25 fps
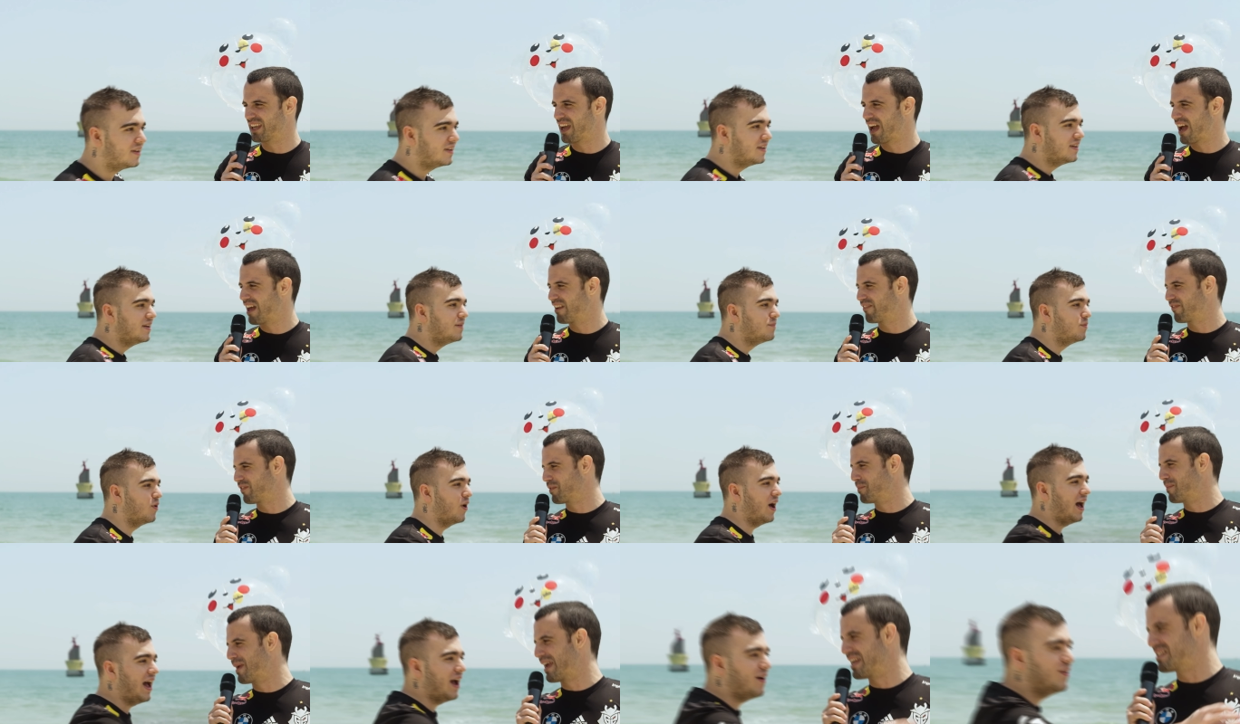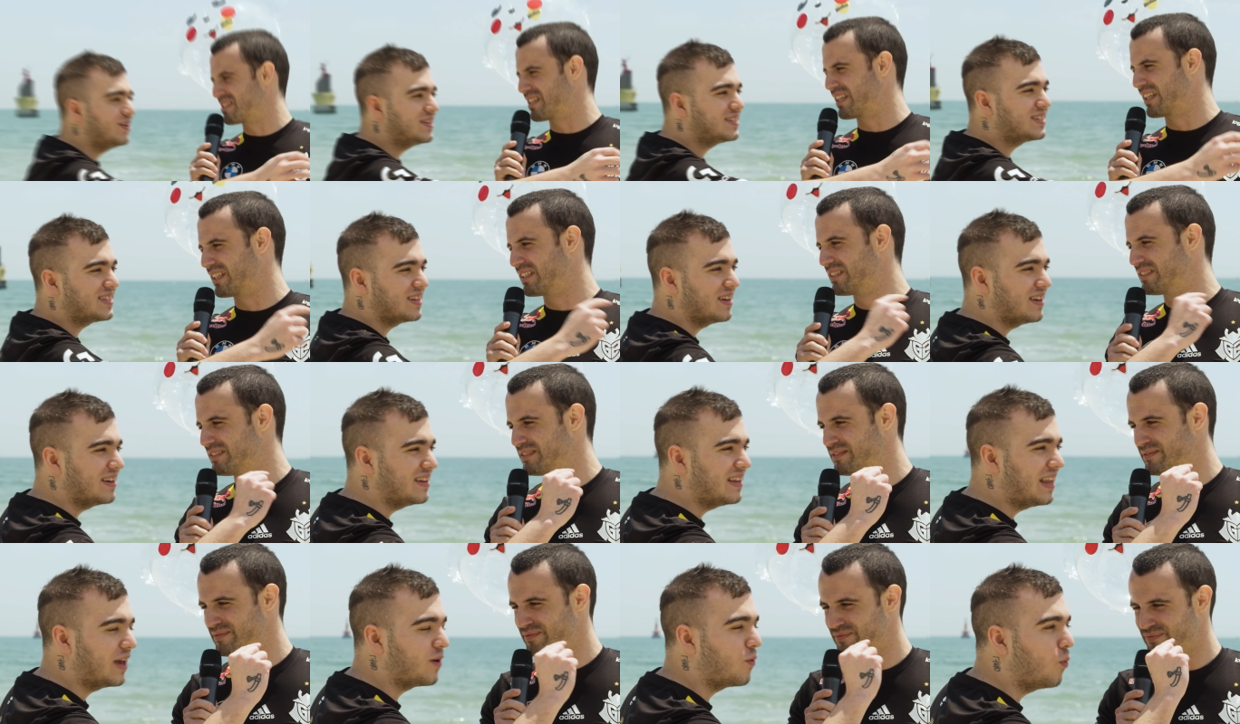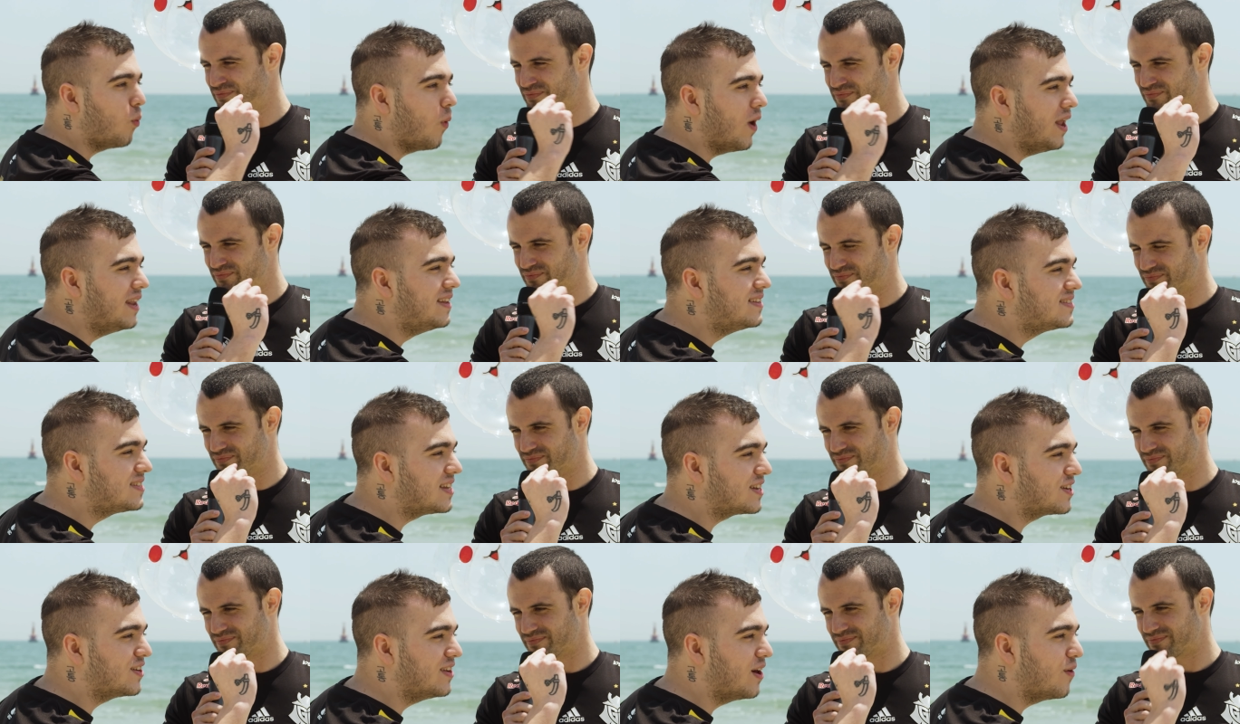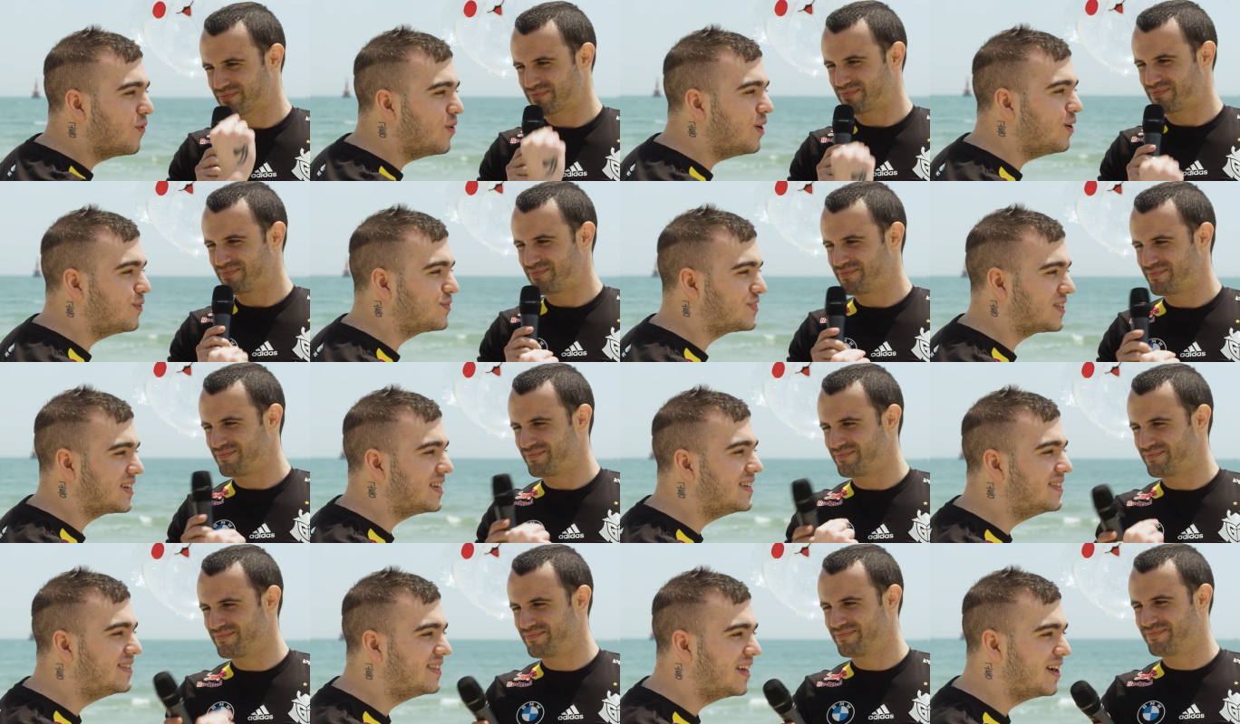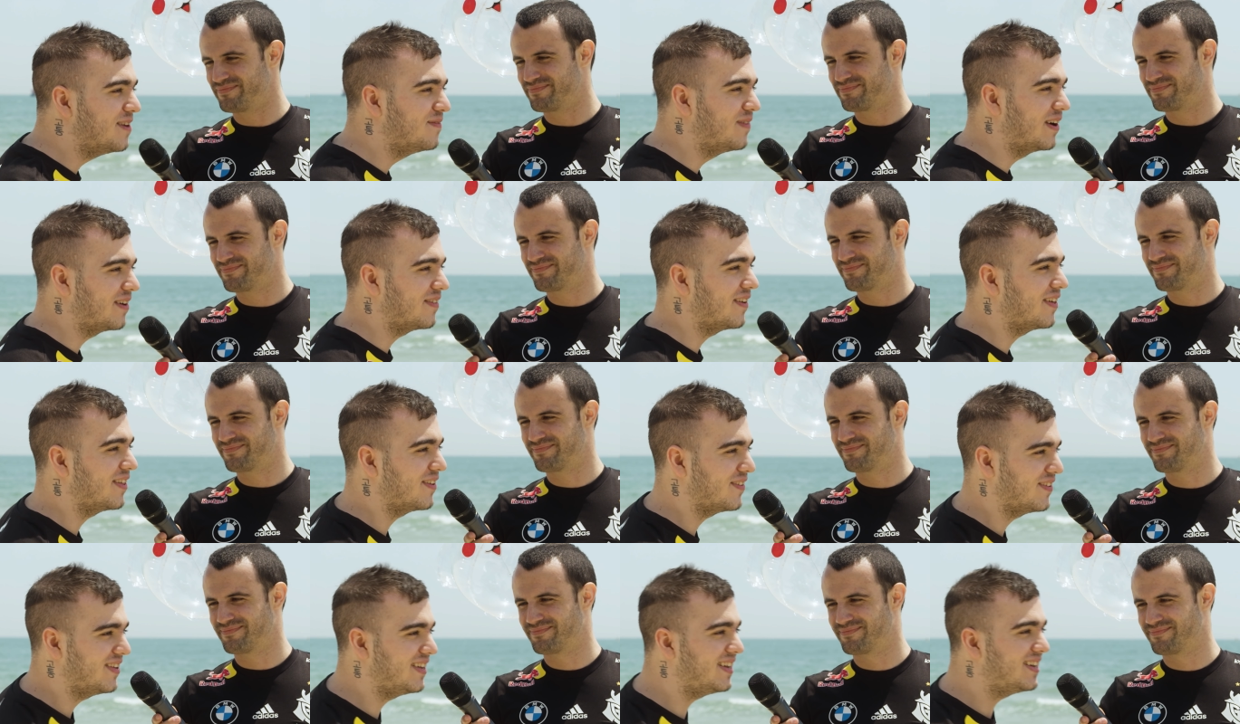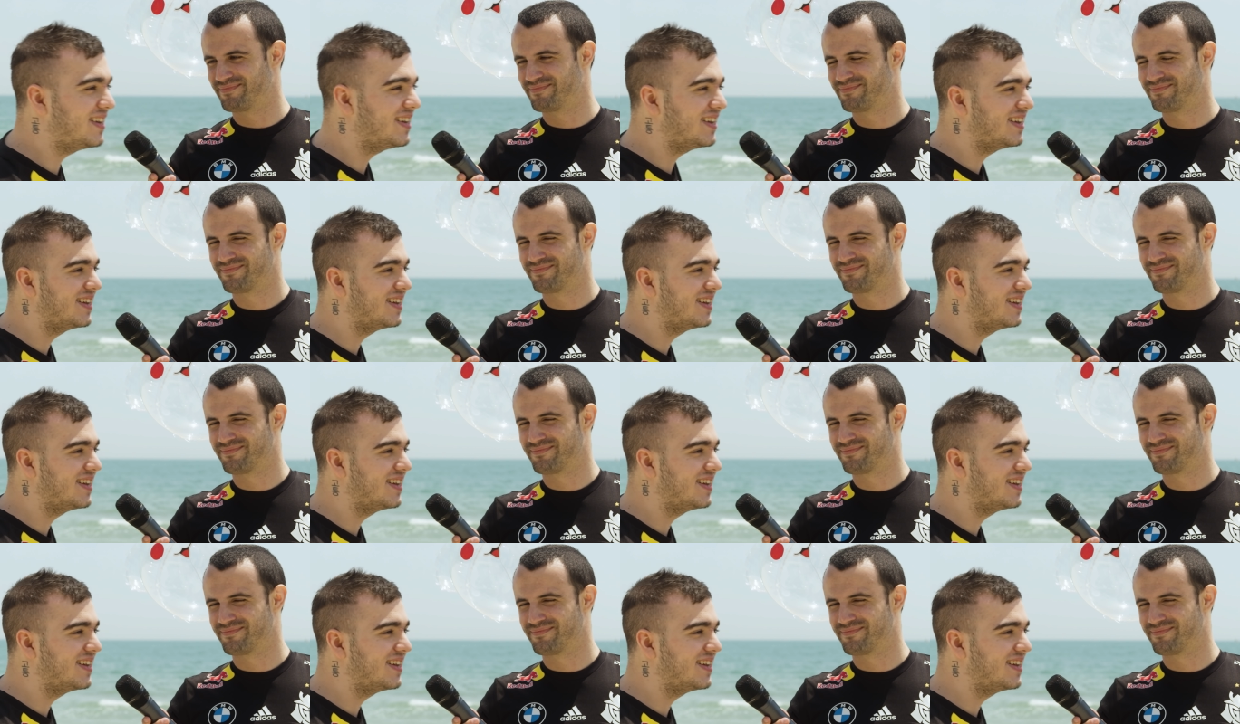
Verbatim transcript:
Speaker 1: half amazing. Like 1 second away of saying Denmark, by the way.